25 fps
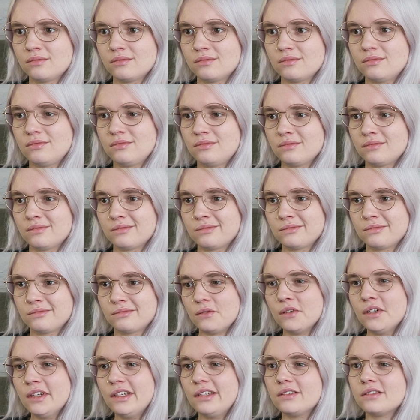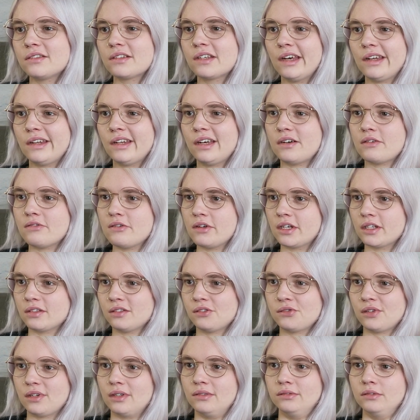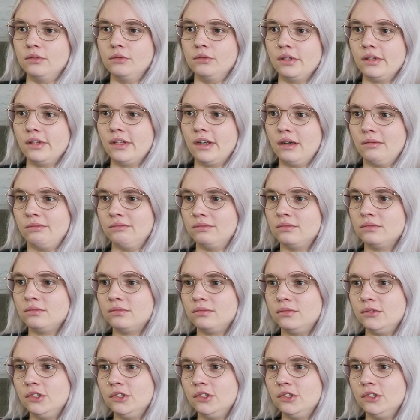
I really don't get how you can travel with them.